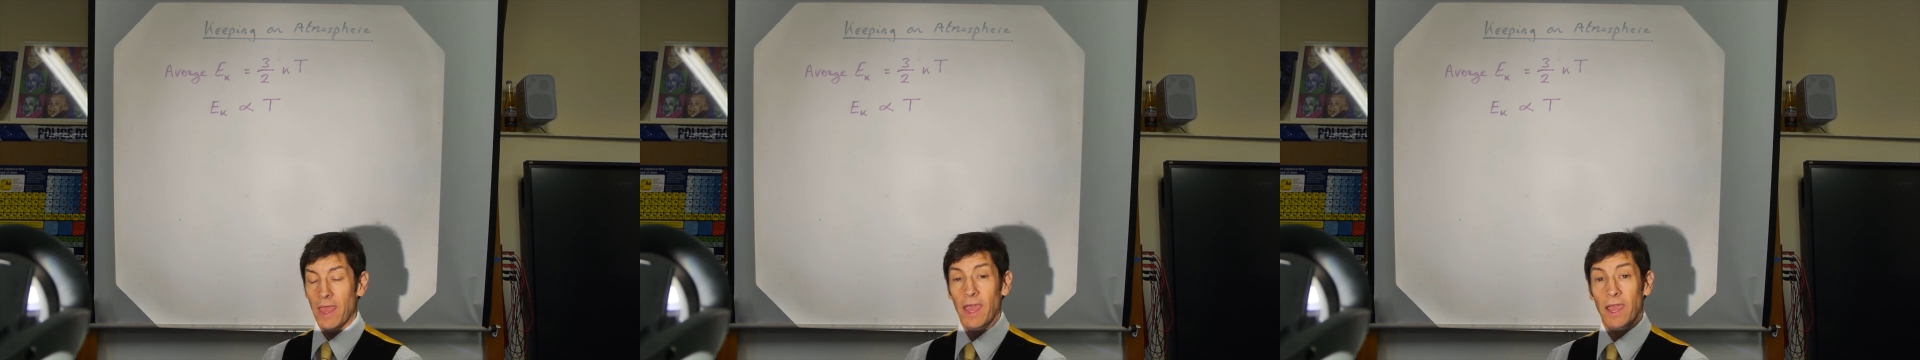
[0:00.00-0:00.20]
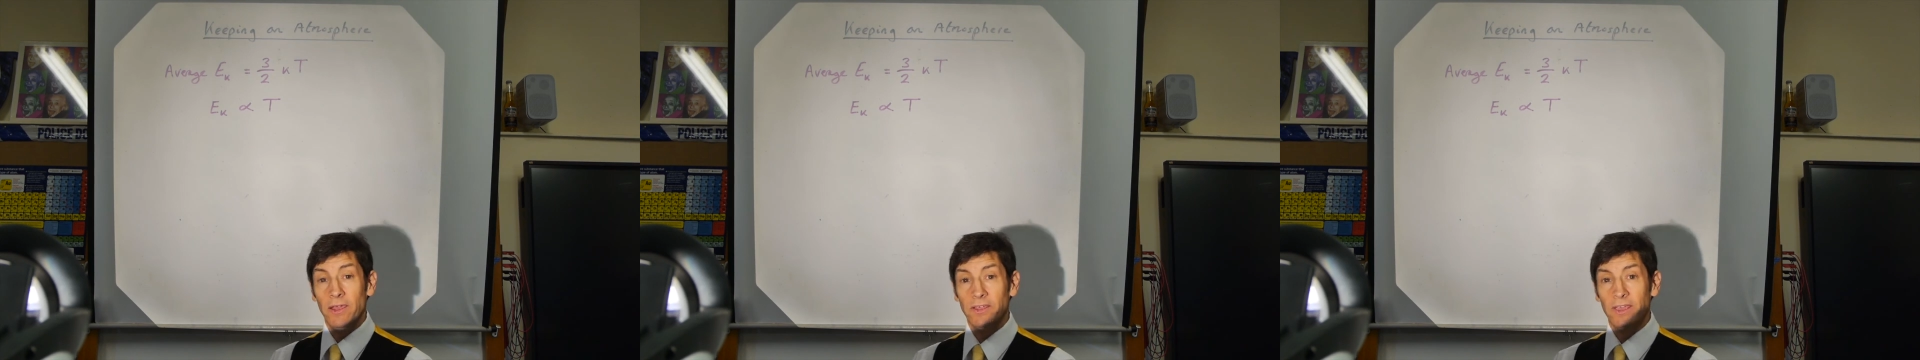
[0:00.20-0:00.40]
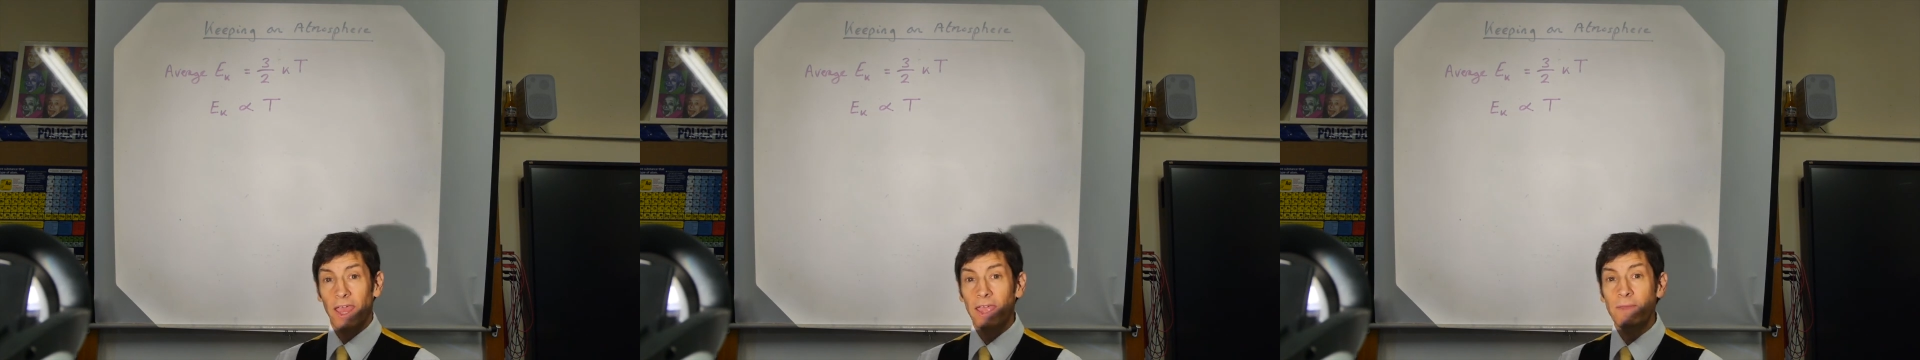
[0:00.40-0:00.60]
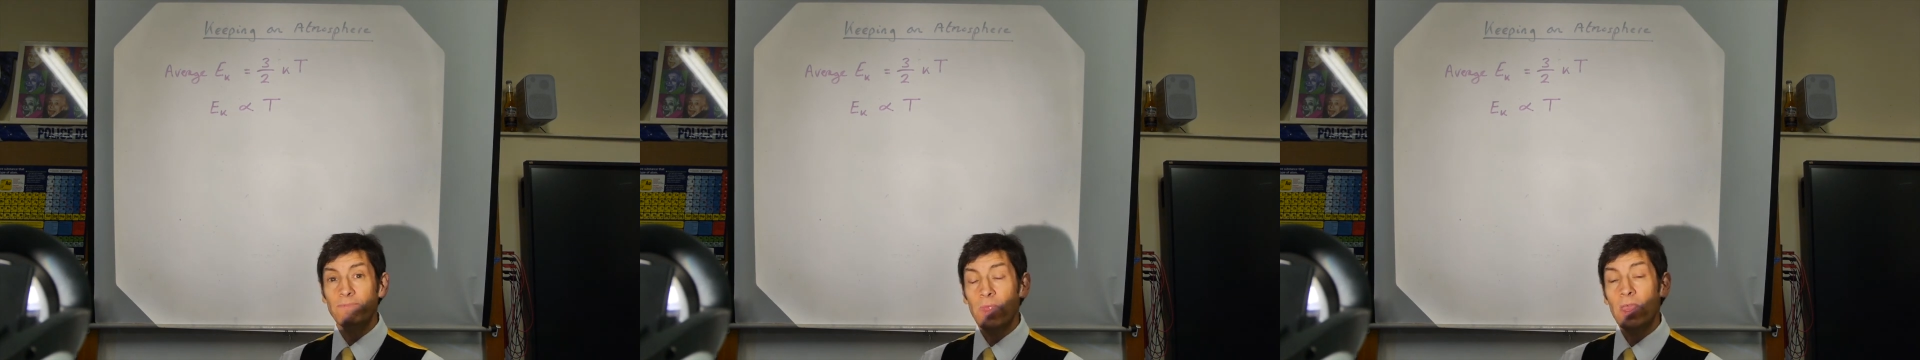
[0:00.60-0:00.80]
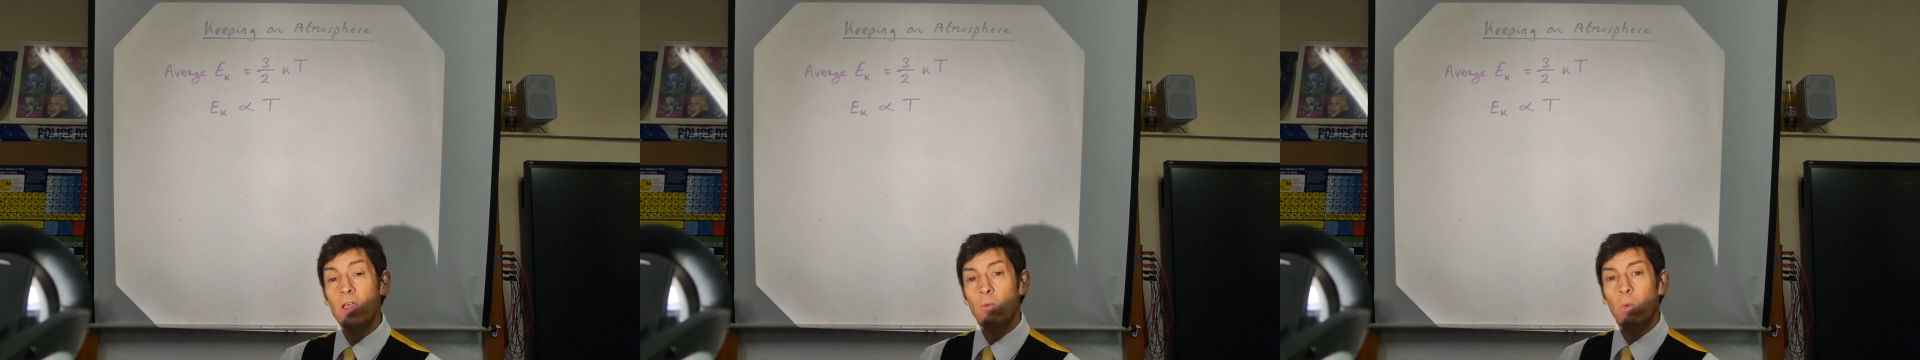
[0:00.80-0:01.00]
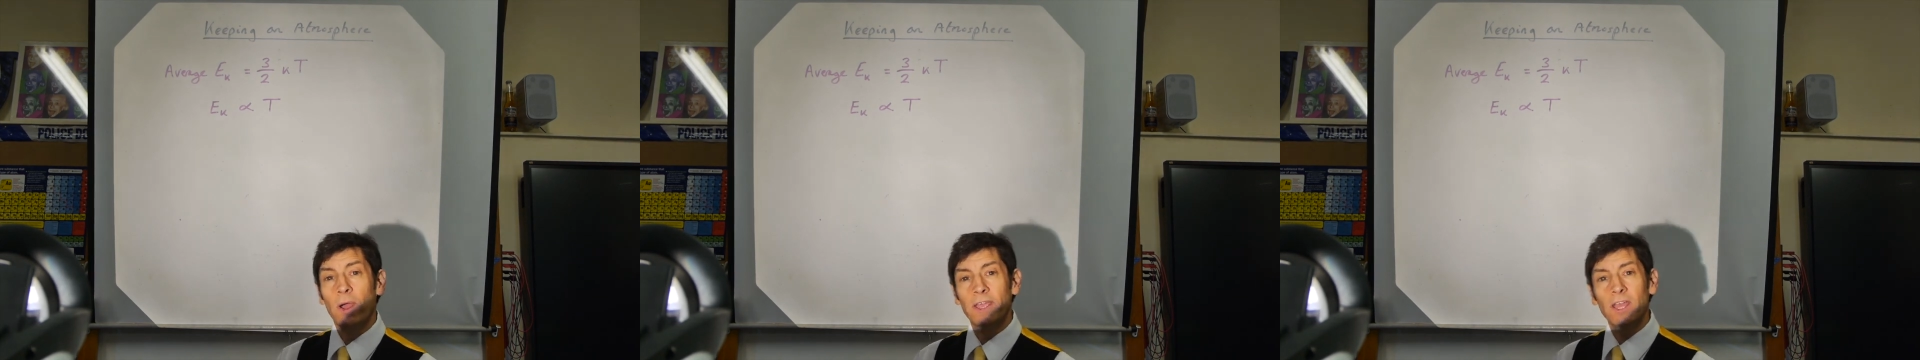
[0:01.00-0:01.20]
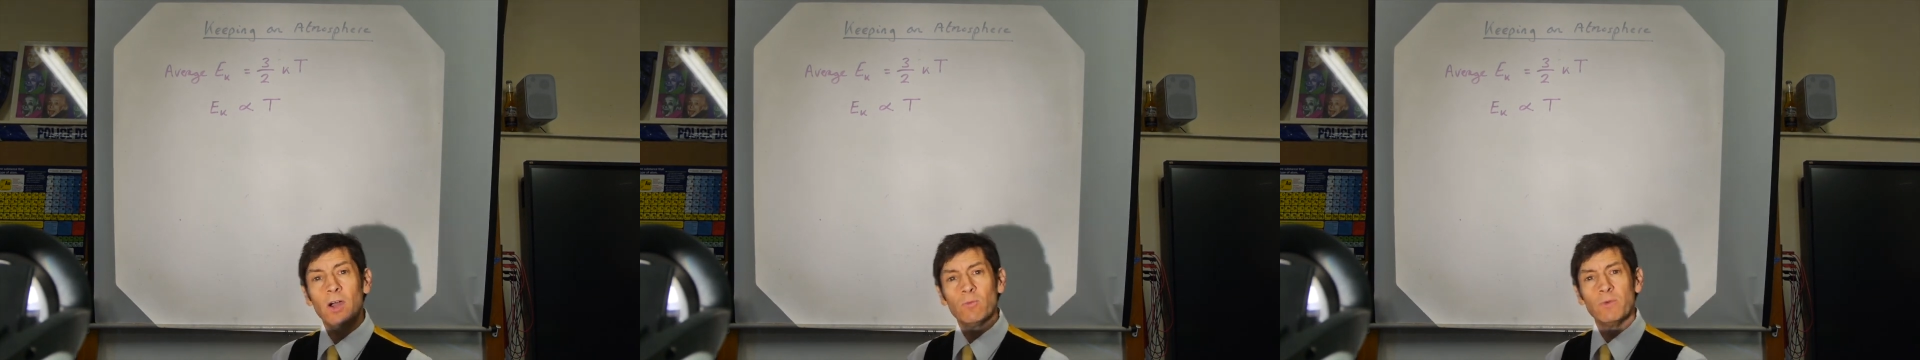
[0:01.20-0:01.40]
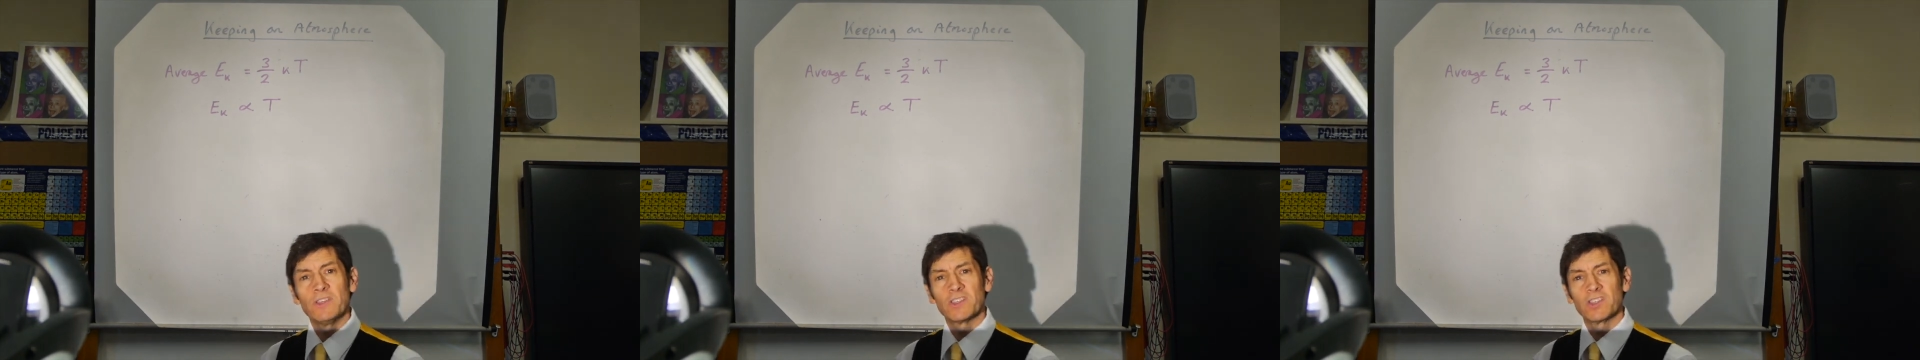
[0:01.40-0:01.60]
Okay, why
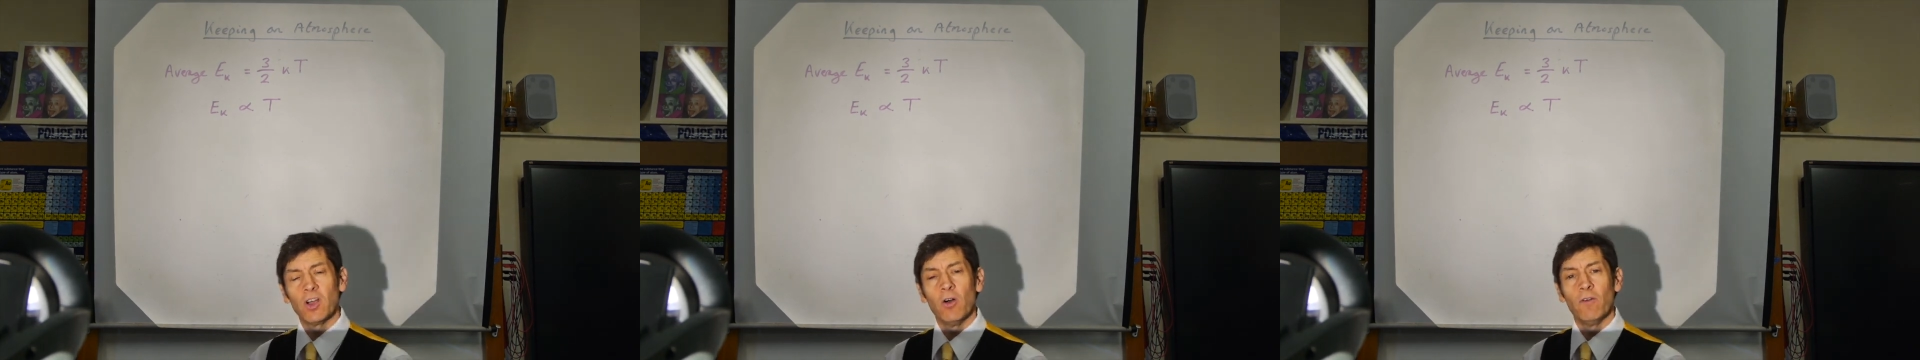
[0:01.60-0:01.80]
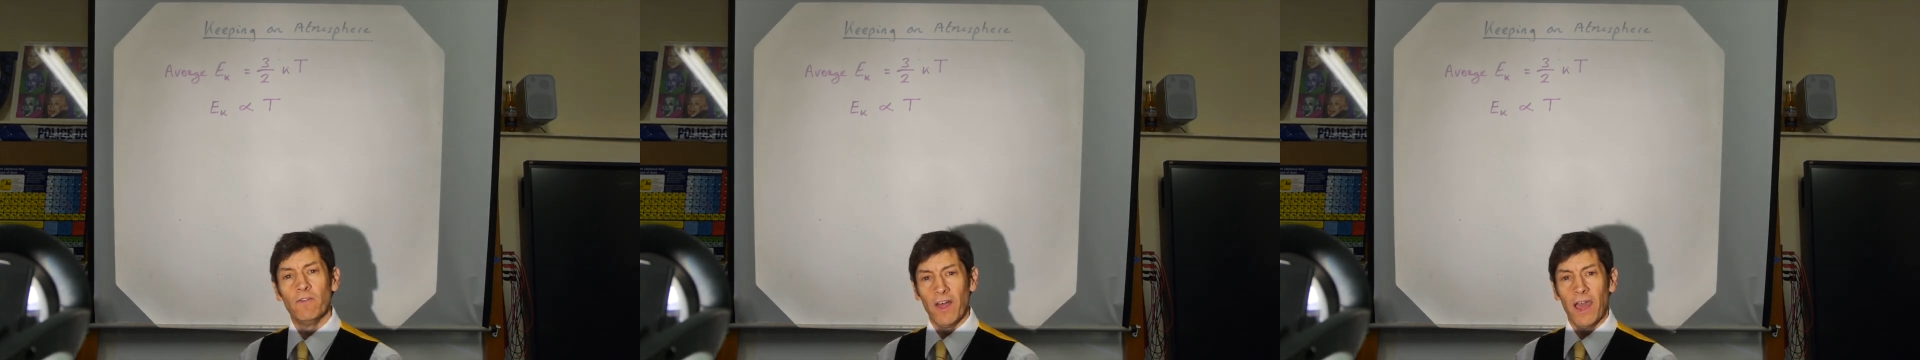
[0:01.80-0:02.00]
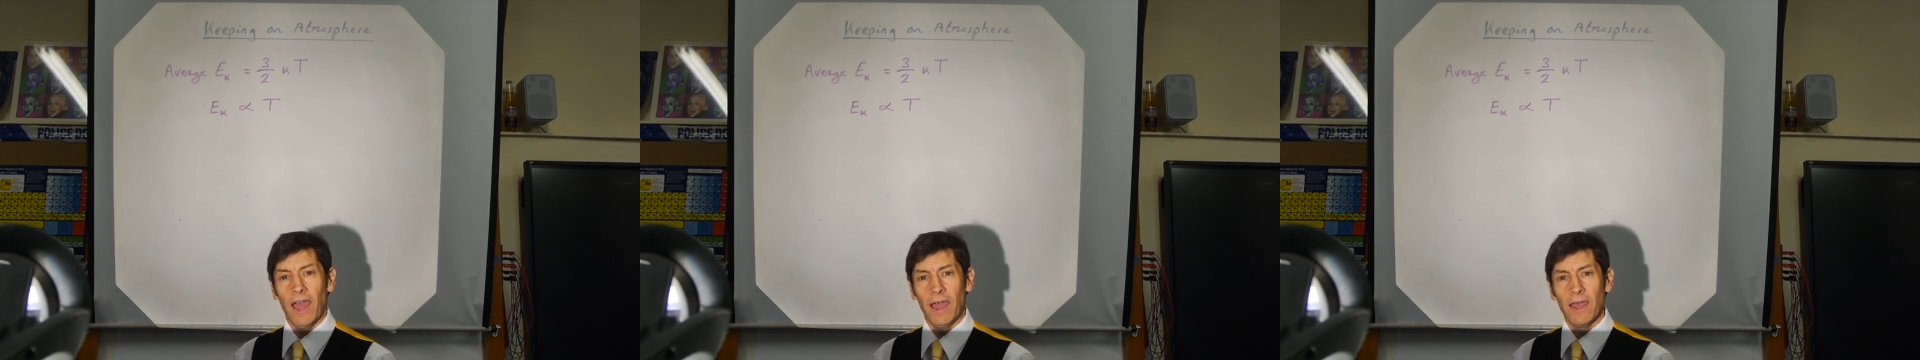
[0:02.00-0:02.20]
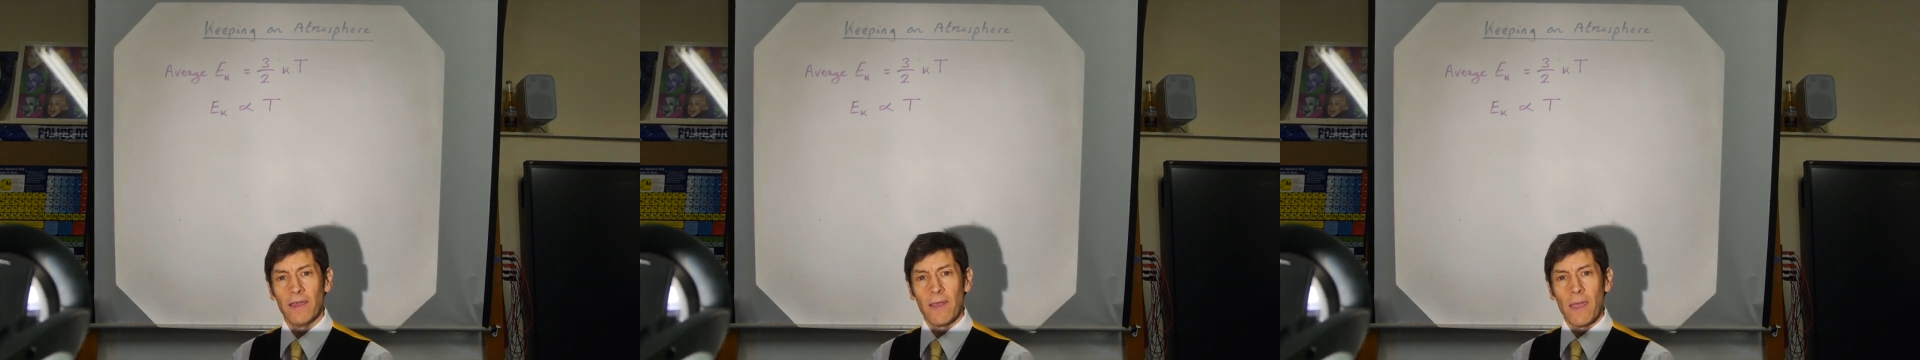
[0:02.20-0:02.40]
can't we solve that